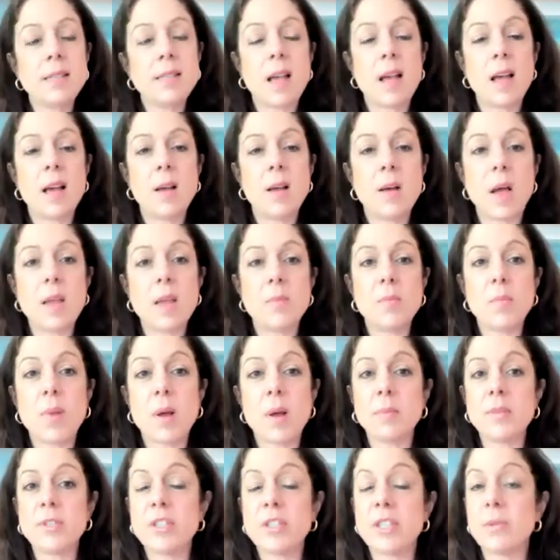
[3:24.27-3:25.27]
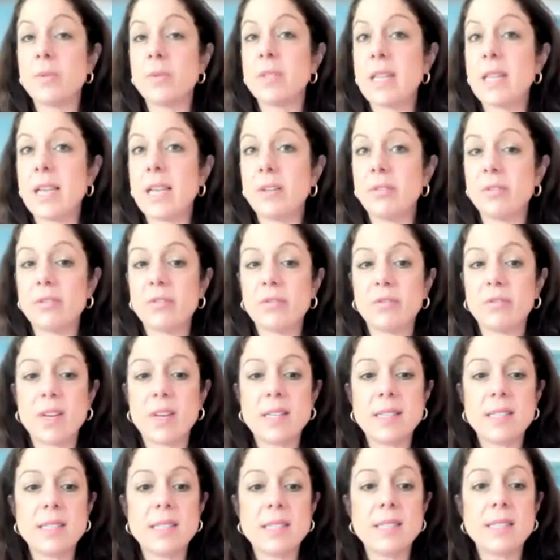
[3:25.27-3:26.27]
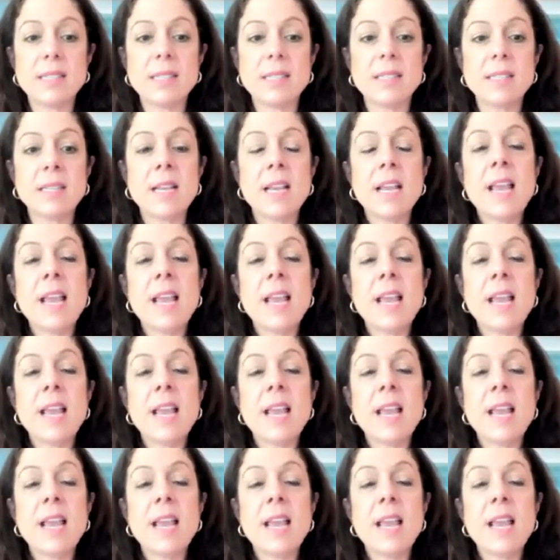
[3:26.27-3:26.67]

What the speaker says: I am publishing with Taylor and Francis,